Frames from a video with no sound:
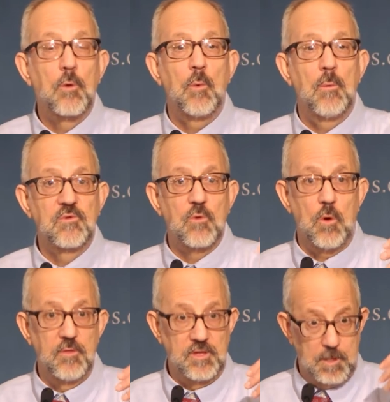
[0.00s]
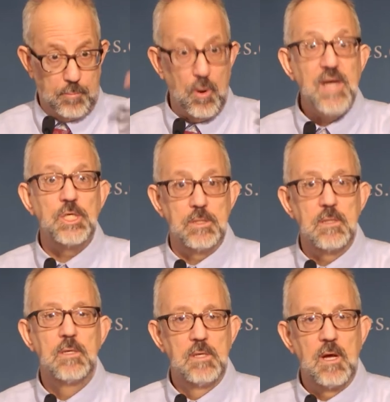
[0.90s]
what was called the Depression
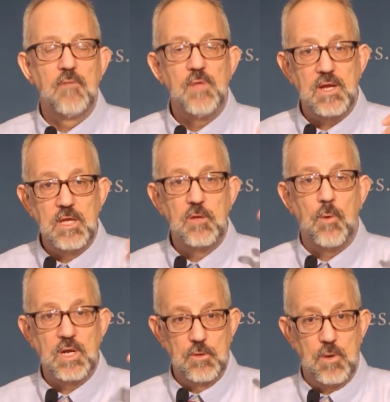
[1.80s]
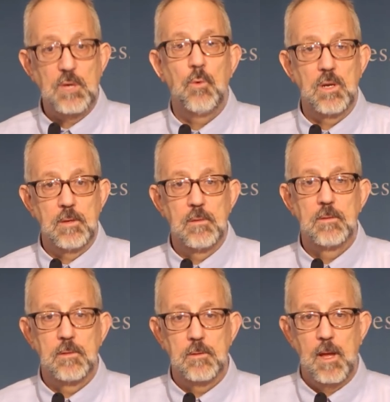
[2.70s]
of 1920-21, okay,
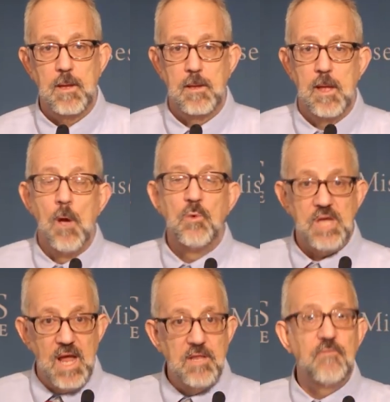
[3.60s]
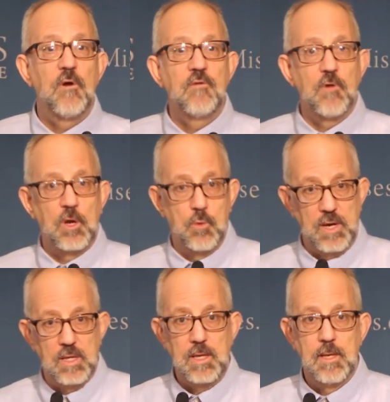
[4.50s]
which ended very, very
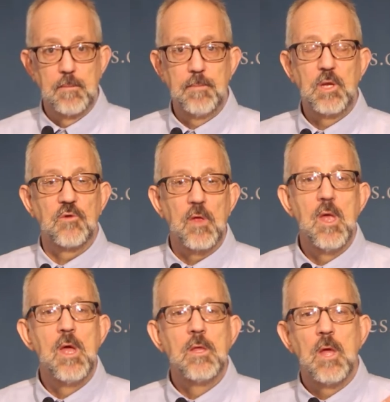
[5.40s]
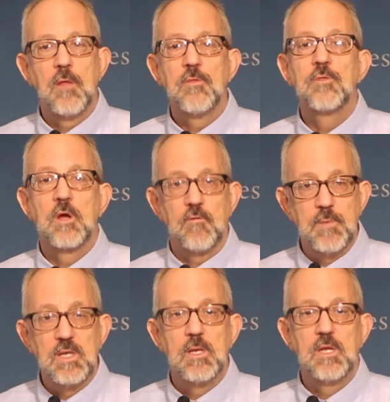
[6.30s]
quickly because the
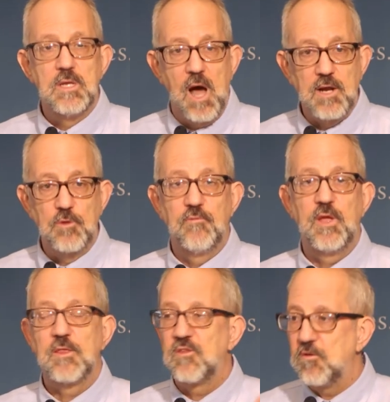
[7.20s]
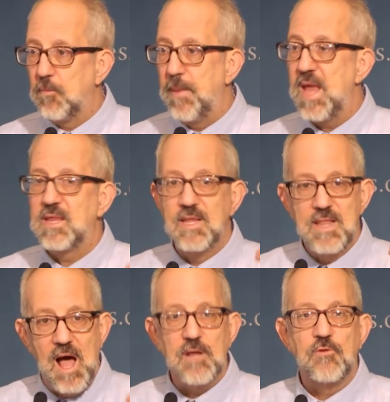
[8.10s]
government did not intervene. The central bank did
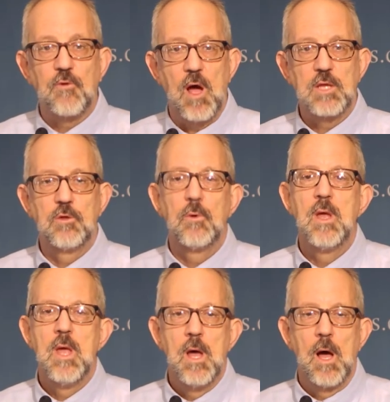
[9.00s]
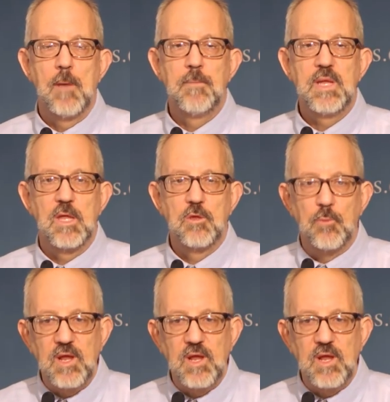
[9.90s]
not try to begin to